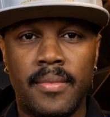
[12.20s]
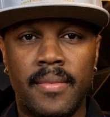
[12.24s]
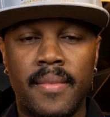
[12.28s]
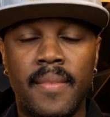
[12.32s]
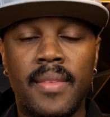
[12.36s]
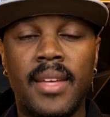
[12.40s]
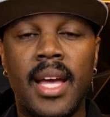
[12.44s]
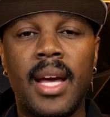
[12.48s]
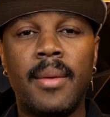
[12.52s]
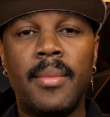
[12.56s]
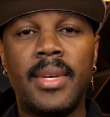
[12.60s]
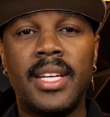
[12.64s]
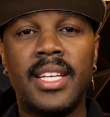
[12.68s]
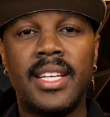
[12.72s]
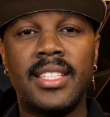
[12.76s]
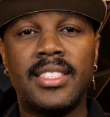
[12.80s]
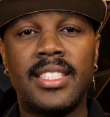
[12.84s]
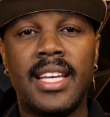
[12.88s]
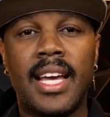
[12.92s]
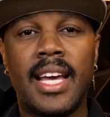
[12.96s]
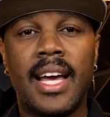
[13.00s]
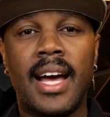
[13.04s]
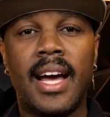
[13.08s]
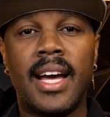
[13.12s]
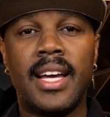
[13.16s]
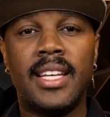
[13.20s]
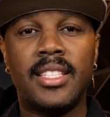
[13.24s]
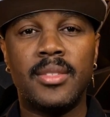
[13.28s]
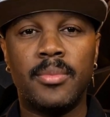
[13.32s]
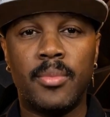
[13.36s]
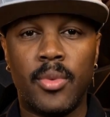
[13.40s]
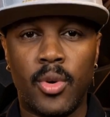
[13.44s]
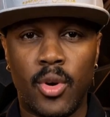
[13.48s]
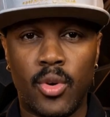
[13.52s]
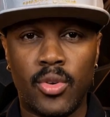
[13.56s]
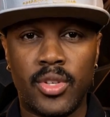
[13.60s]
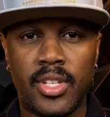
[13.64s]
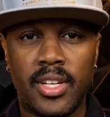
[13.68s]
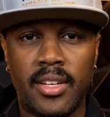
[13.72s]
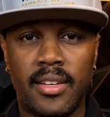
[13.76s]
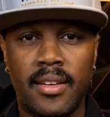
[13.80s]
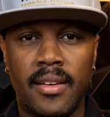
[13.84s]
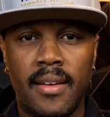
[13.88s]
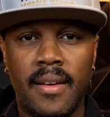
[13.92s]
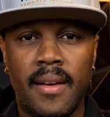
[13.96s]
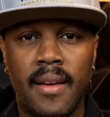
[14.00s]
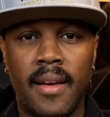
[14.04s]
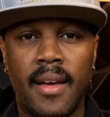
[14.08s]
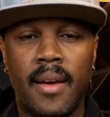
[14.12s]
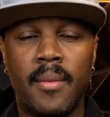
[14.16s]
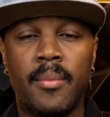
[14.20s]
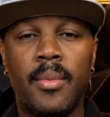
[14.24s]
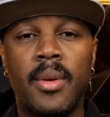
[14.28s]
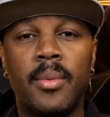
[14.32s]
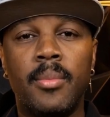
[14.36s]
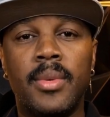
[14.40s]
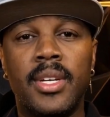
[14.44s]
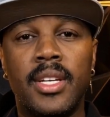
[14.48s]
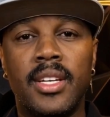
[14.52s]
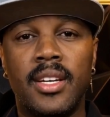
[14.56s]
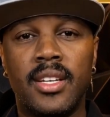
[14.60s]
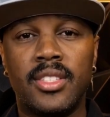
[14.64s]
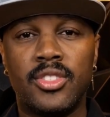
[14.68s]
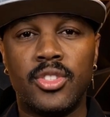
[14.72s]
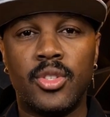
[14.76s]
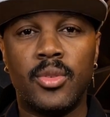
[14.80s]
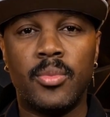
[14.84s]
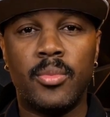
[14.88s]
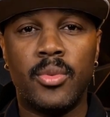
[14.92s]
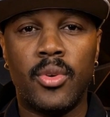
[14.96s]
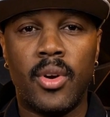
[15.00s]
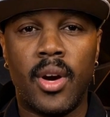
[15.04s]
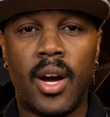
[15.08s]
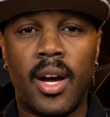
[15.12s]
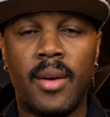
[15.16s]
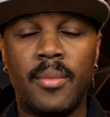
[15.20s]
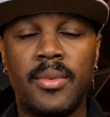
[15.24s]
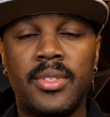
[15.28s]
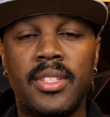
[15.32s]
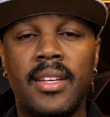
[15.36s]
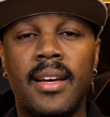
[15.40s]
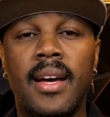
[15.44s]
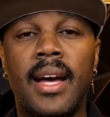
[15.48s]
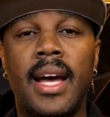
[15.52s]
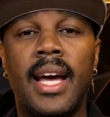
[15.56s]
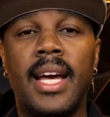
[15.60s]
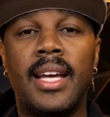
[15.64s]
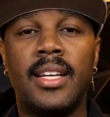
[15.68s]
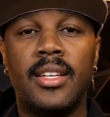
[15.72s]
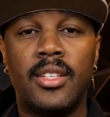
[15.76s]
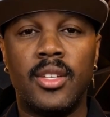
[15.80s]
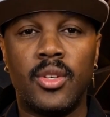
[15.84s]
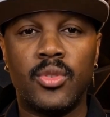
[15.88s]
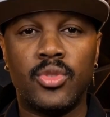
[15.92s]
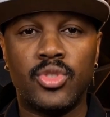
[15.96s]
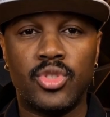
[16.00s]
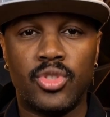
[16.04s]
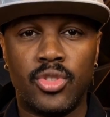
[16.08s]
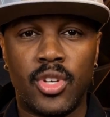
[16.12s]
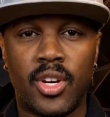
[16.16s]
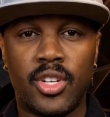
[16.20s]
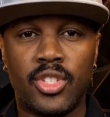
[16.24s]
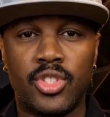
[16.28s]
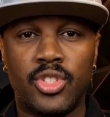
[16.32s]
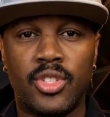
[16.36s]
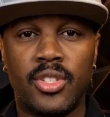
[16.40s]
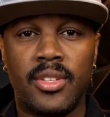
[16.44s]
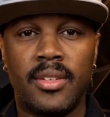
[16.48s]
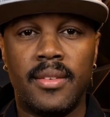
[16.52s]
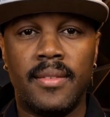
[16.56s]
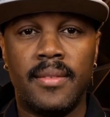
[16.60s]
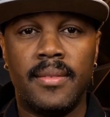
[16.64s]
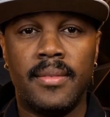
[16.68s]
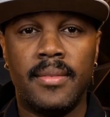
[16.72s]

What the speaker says: Not because AI is broken, but because your prompt had no structure.